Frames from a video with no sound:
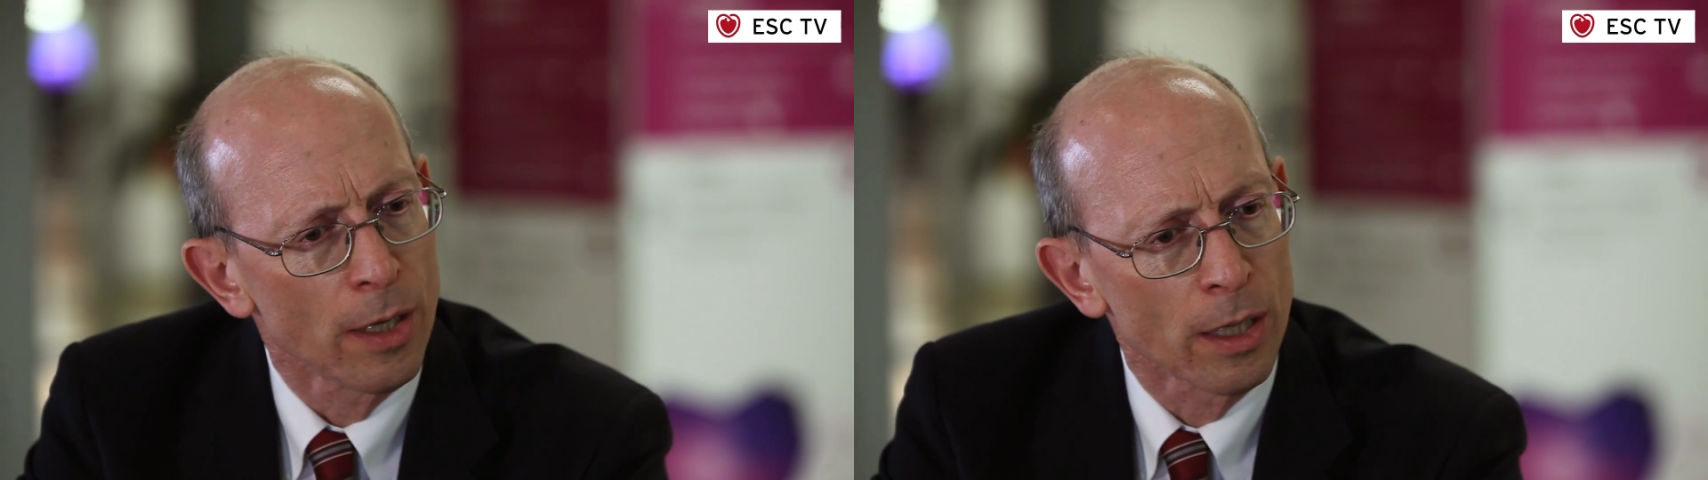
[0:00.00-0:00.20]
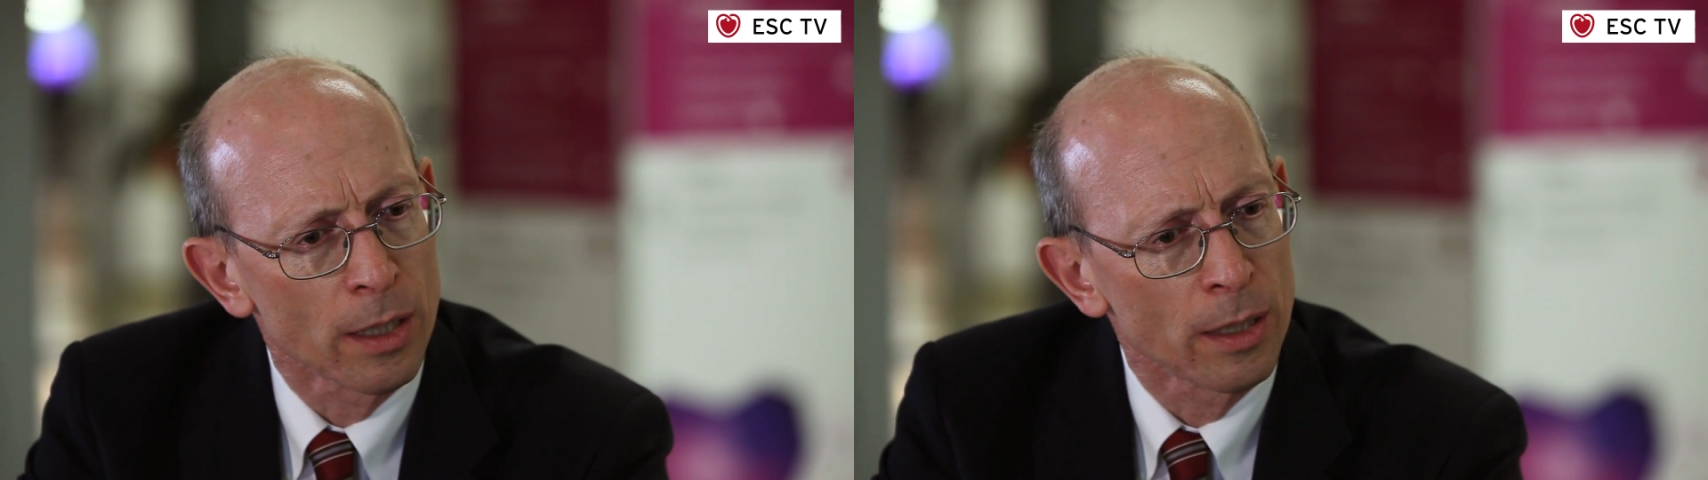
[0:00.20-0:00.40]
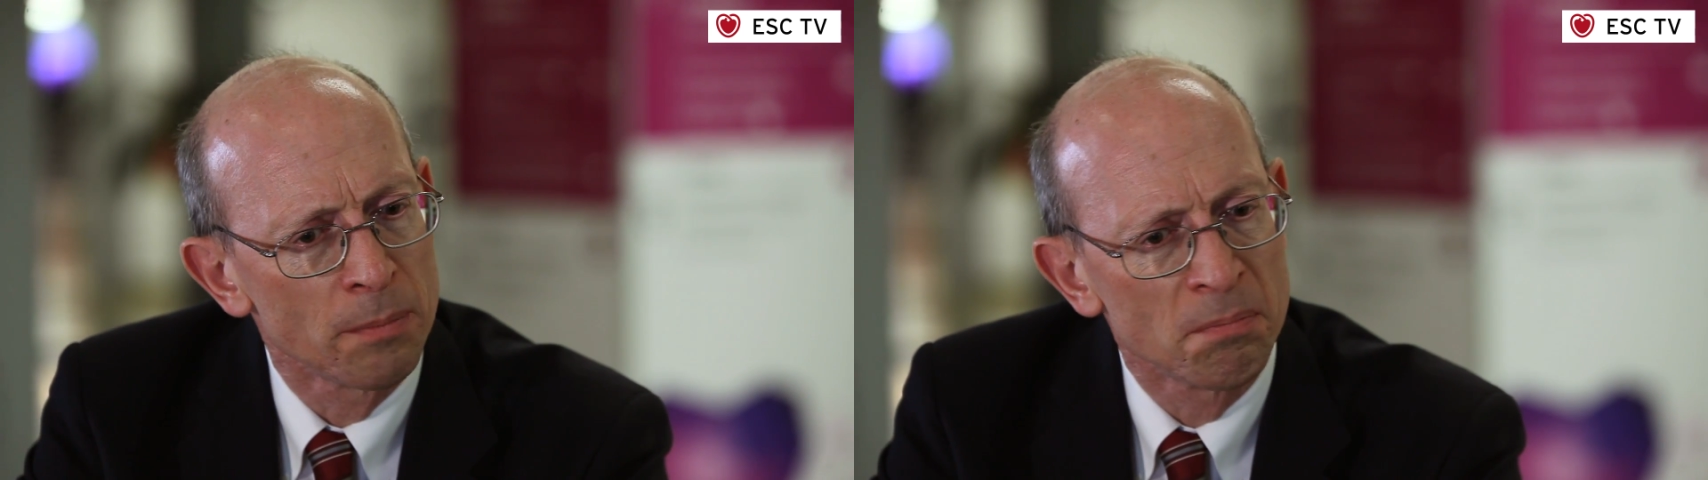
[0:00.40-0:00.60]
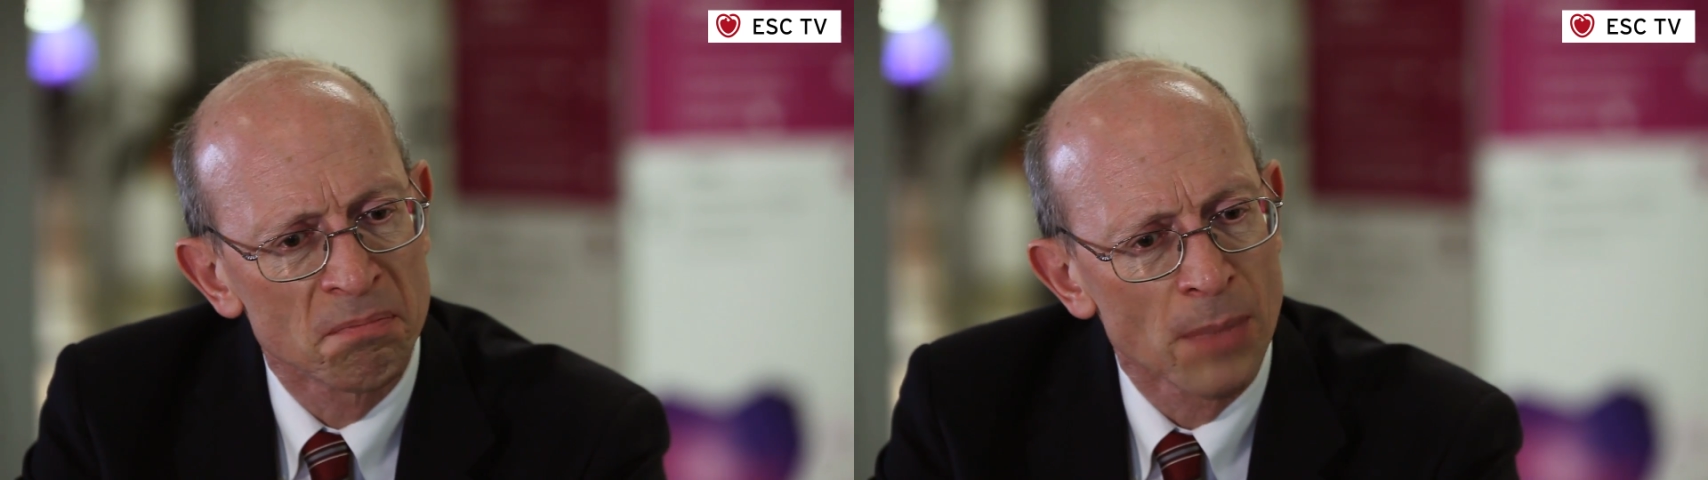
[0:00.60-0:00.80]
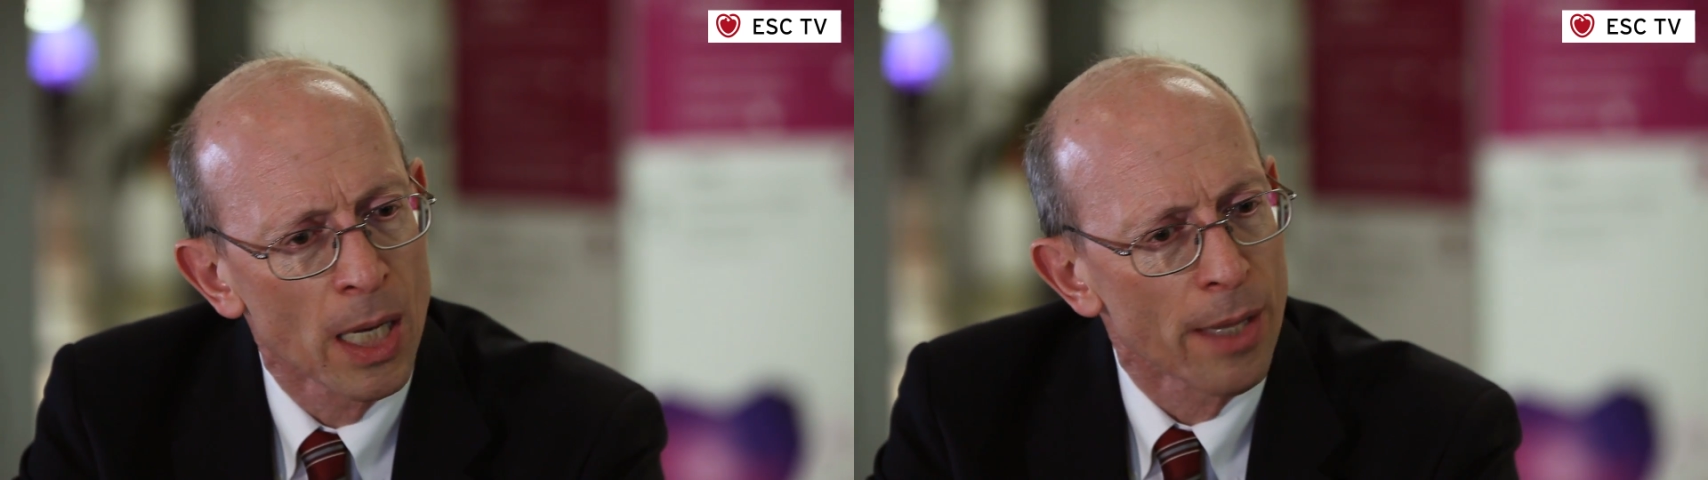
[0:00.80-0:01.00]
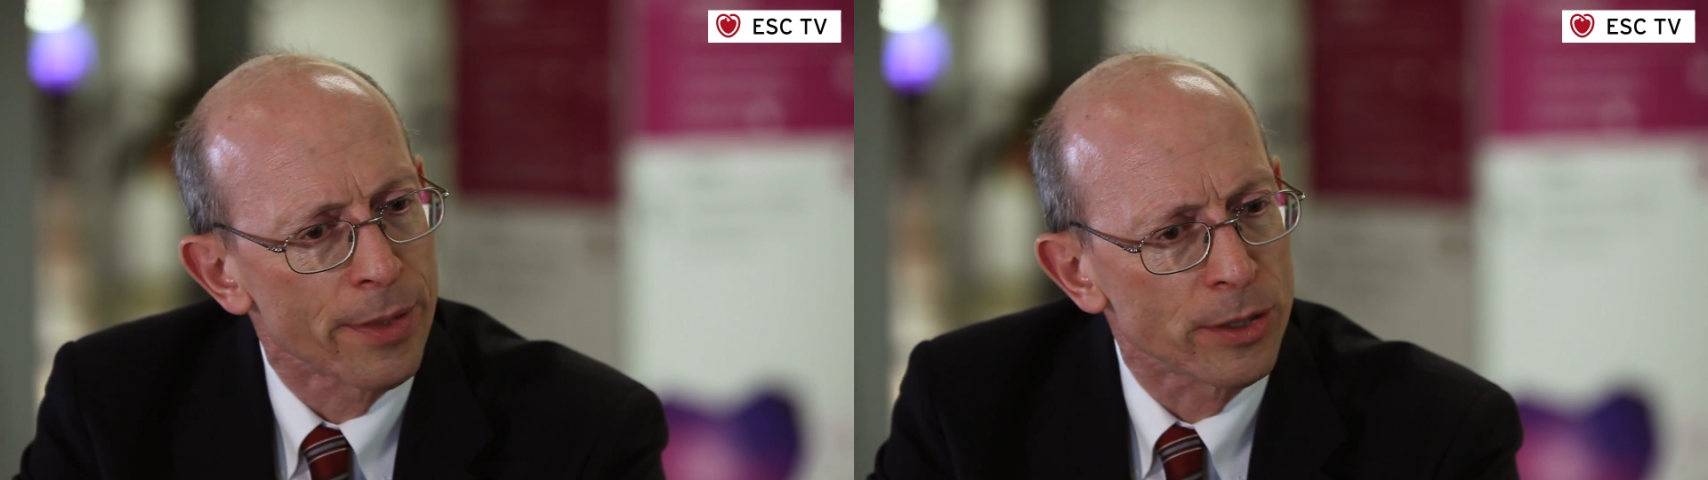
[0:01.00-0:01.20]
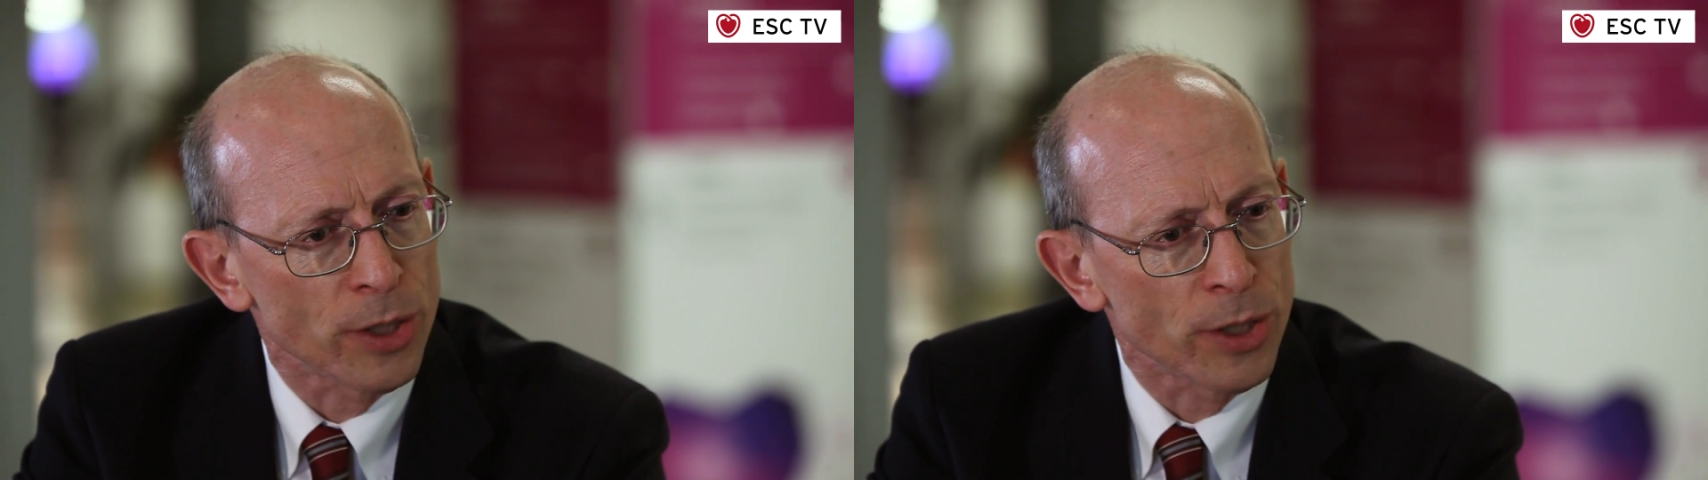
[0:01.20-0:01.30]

um, the